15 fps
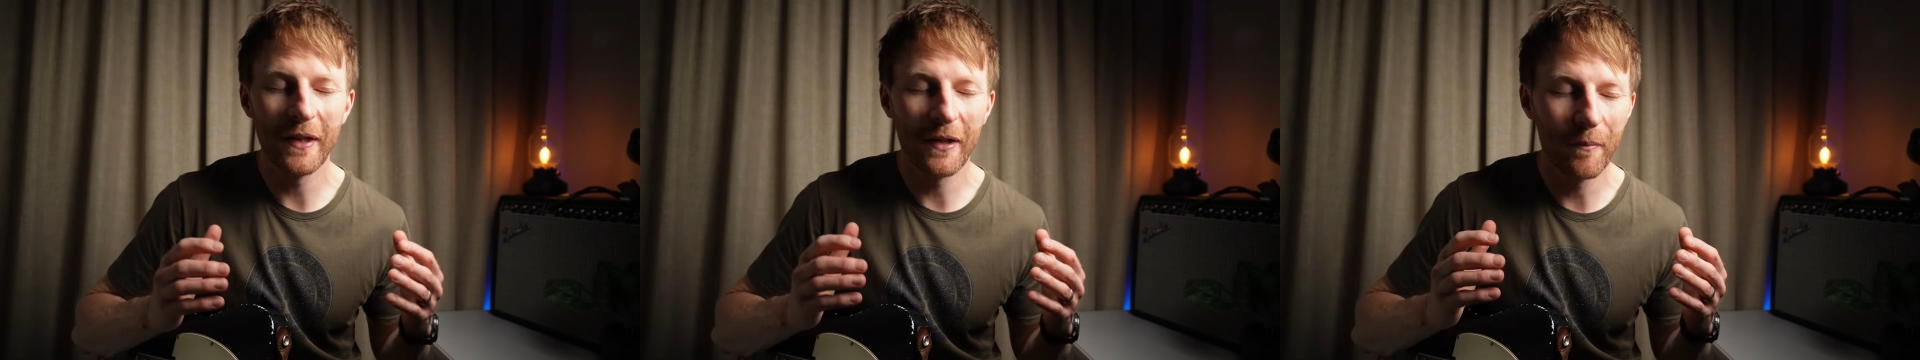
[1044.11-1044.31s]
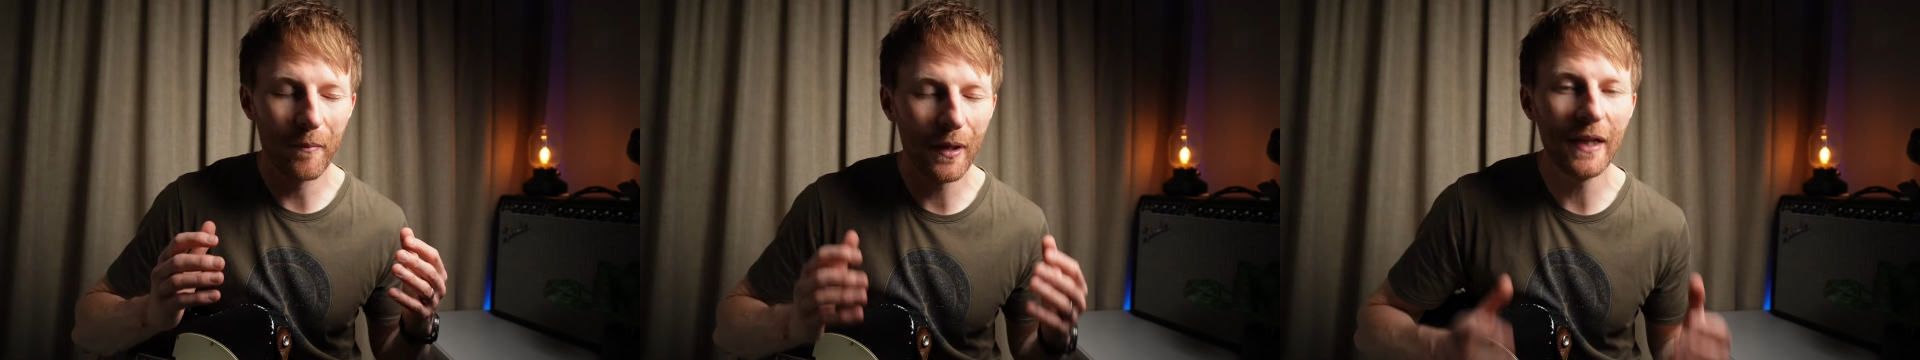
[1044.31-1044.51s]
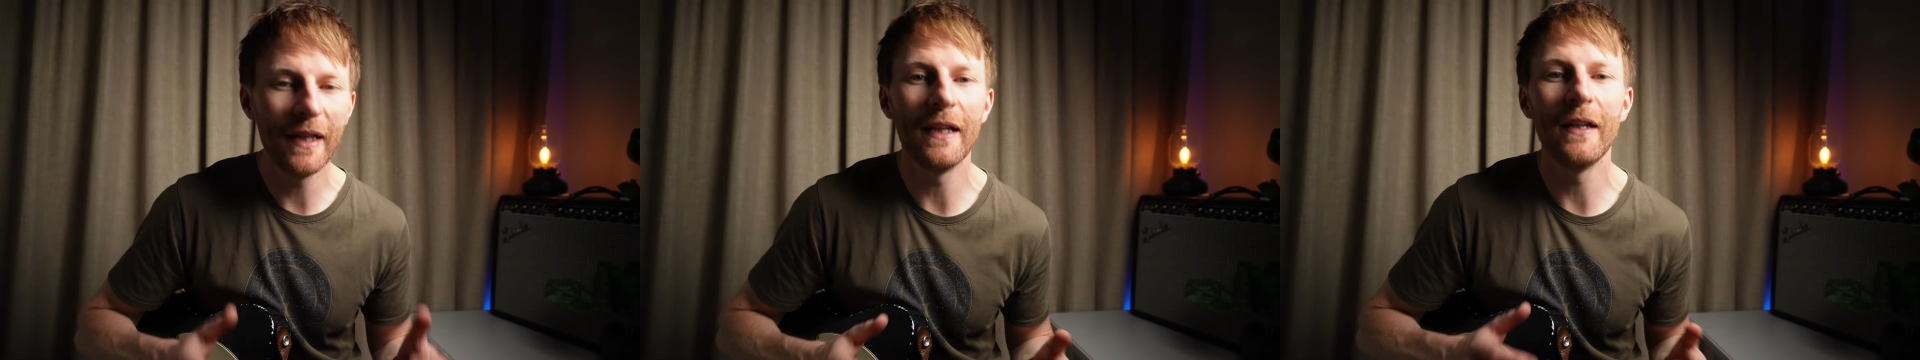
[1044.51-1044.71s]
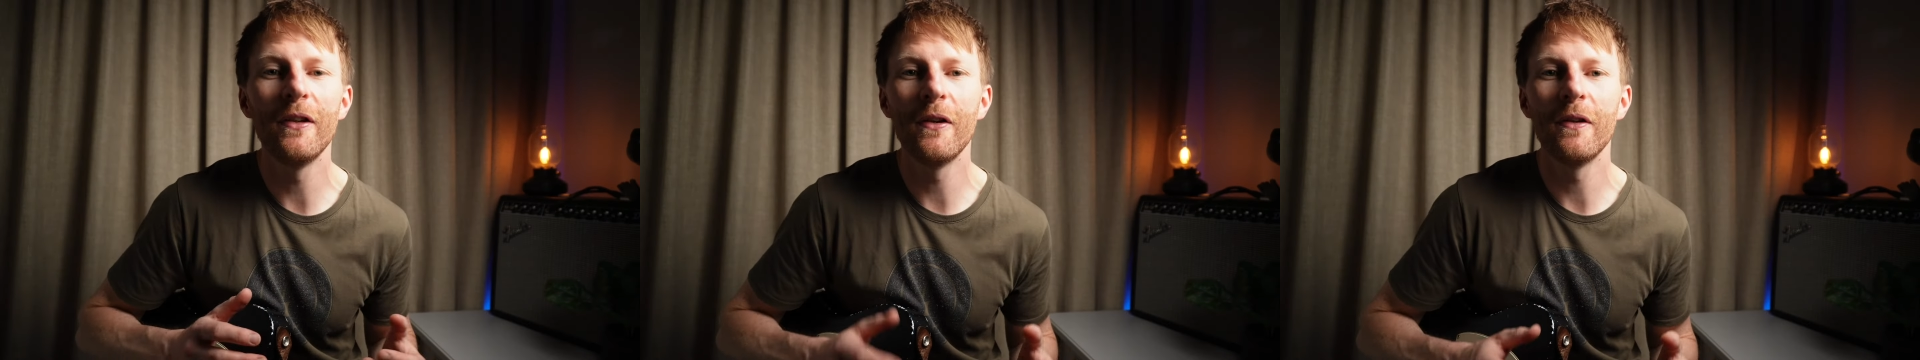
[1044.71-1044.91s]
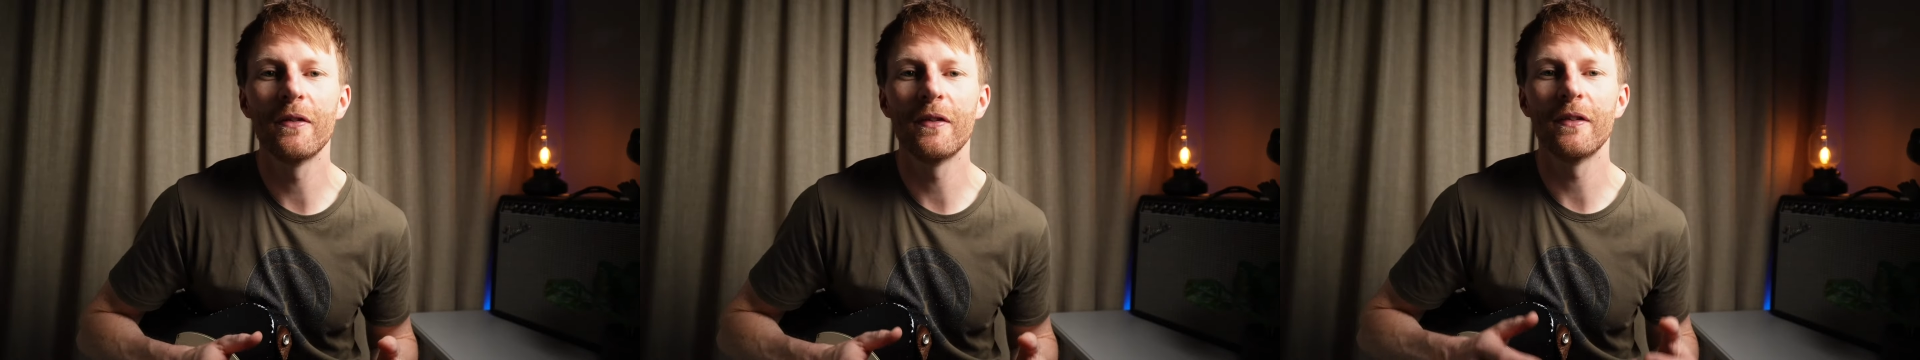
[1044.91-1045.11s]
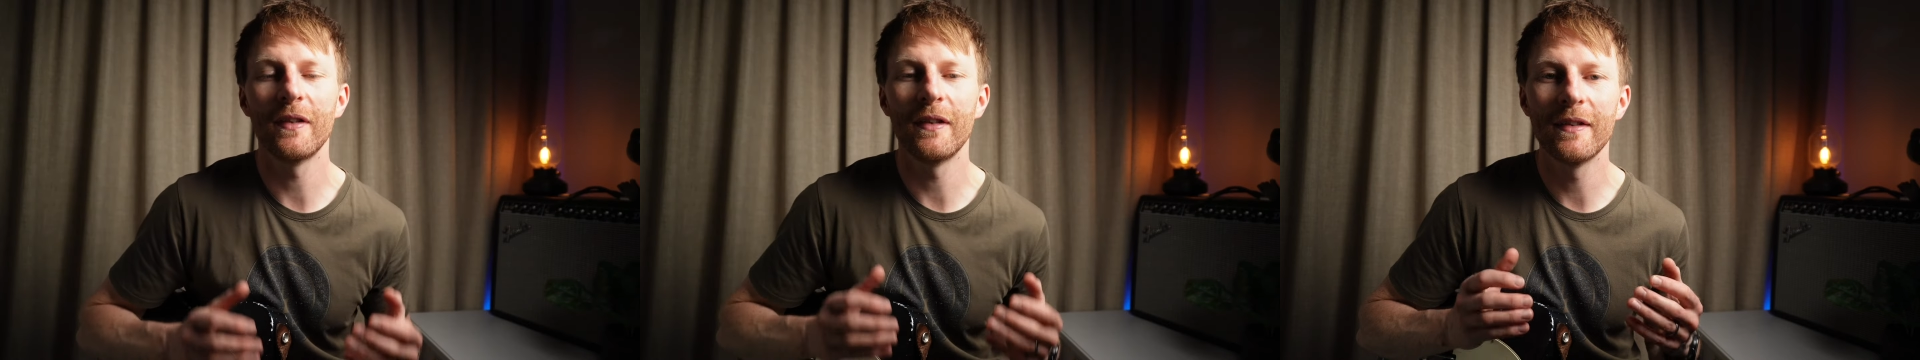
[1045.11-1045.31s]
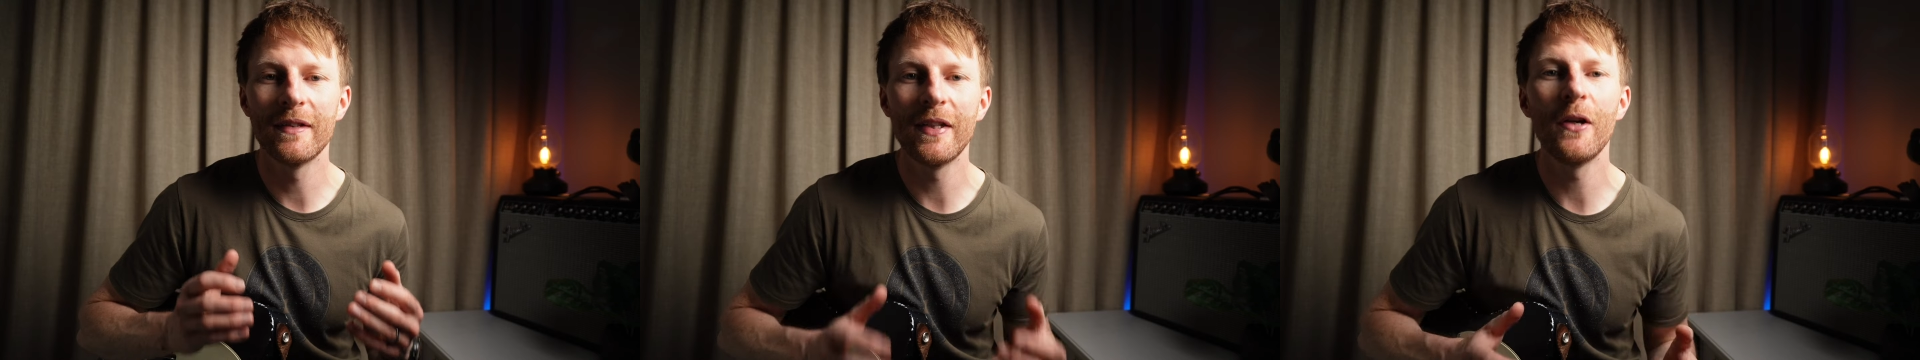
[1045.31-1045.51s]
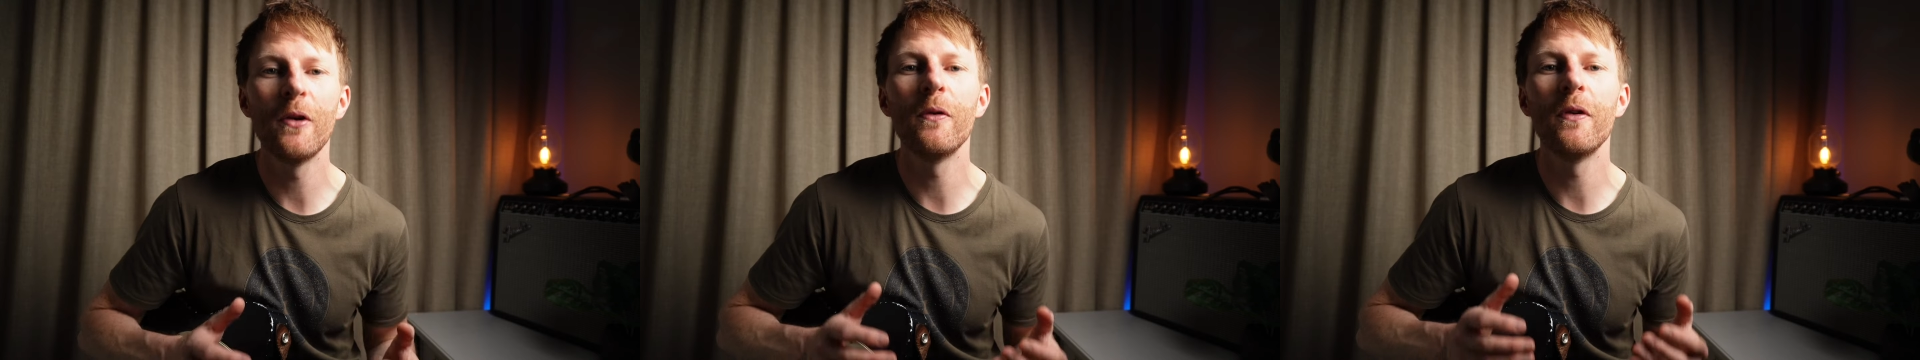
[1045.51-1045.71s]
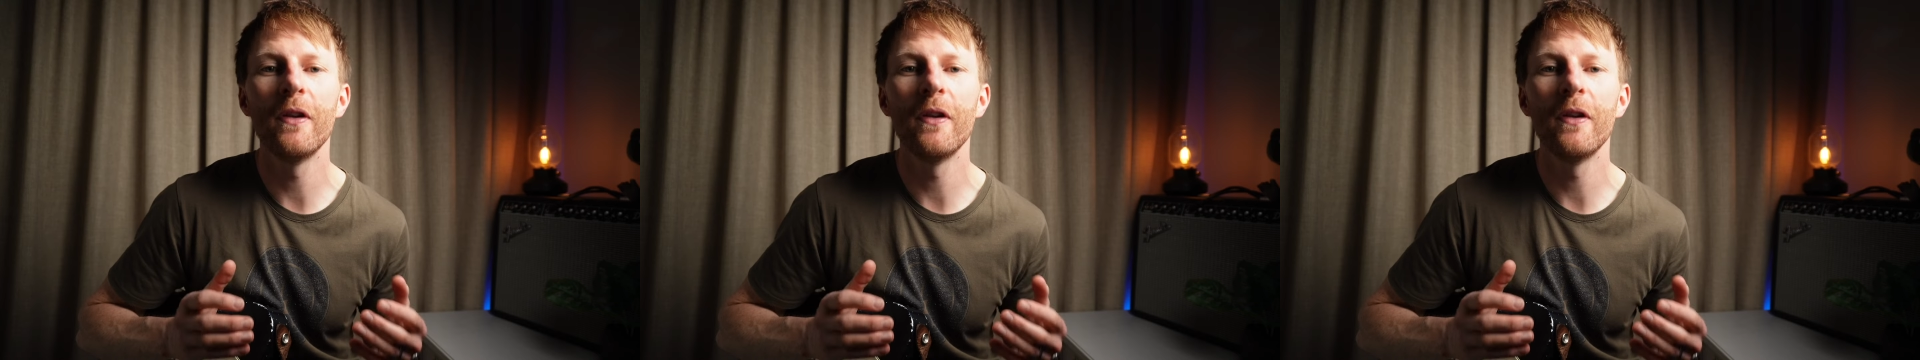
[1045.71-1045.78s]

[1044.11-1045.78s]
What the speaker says: be completely useless until